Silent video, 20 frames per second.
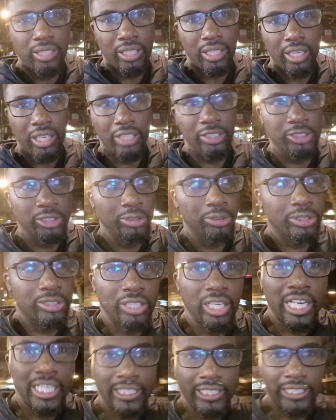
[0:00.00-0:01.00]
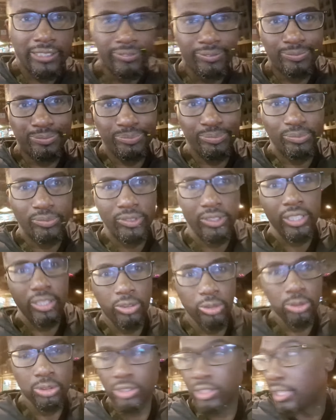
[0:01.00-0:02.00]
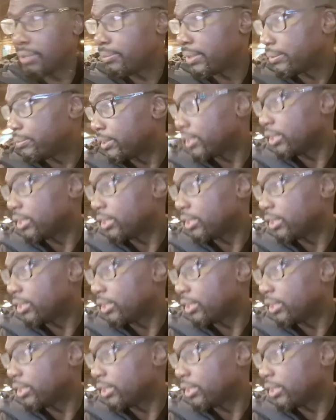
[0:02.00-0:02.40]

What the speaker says: our new signing, and also maybe a